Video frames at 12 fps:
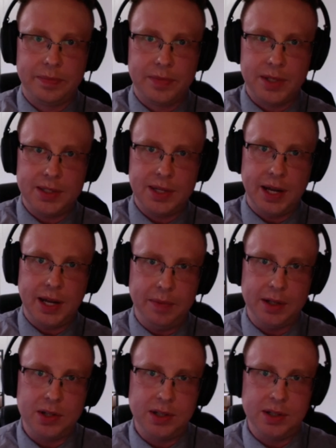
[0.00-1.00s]
to tell him
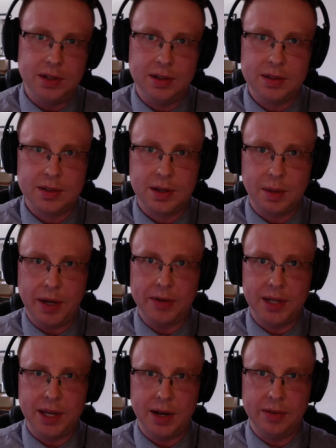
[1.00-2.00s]
that she's about
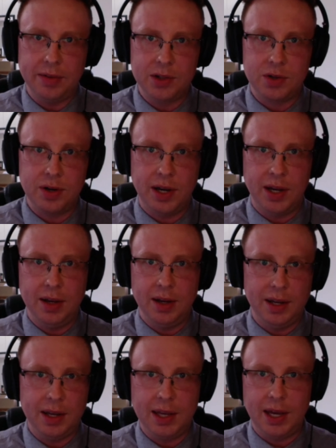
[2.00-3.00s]
to get on the train,
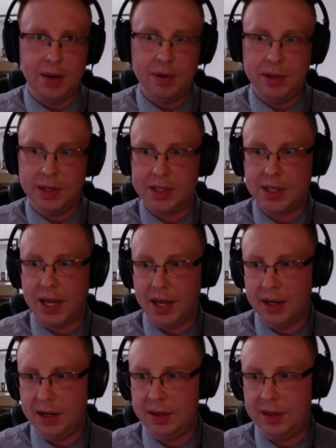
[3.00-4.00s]
and he can't really
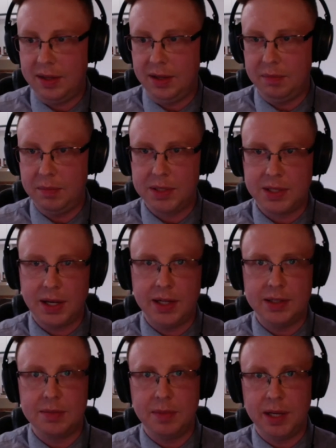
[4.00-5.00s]
say anything
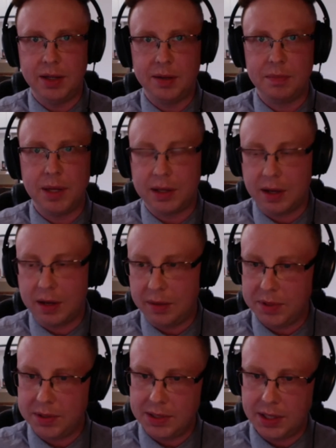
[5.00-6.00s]
besides "May May
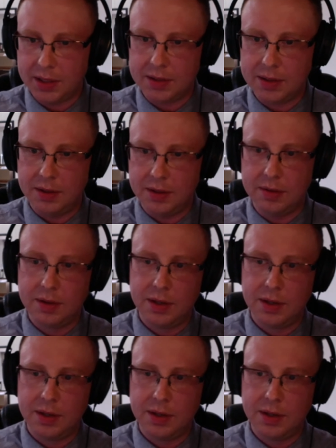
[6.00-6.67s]
God protect you."